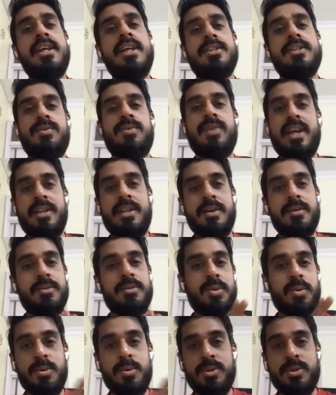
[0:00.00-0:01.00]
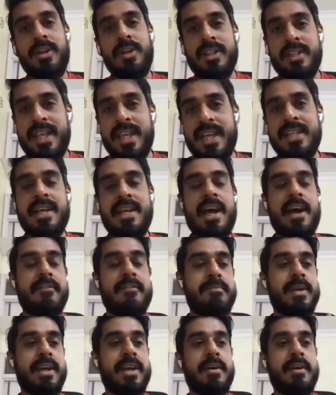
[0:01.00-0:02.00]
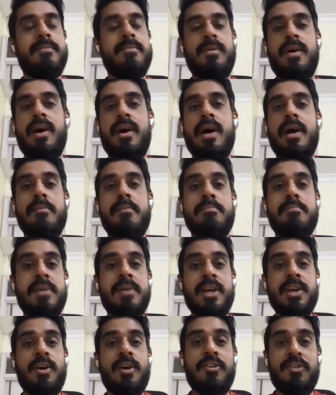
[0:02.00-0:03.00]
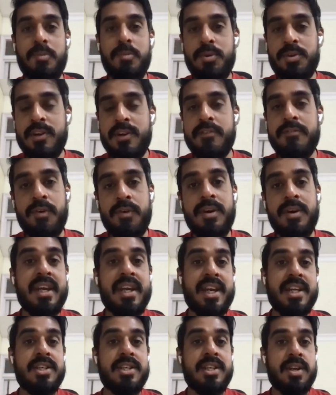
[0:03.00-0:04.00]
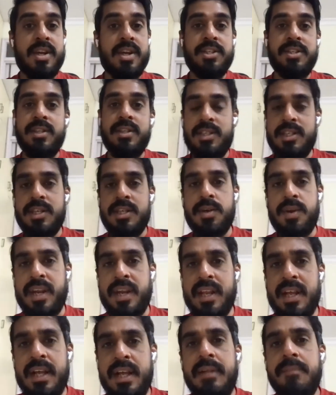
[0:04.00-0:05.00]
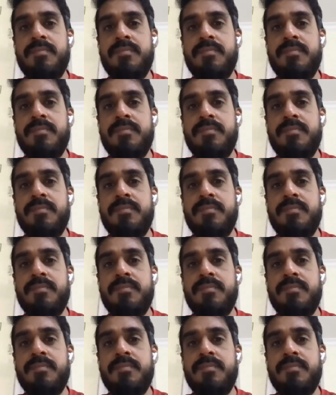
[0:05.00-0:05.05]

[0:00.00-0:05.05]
So right now, those all things have become a big contributor for data generations, right?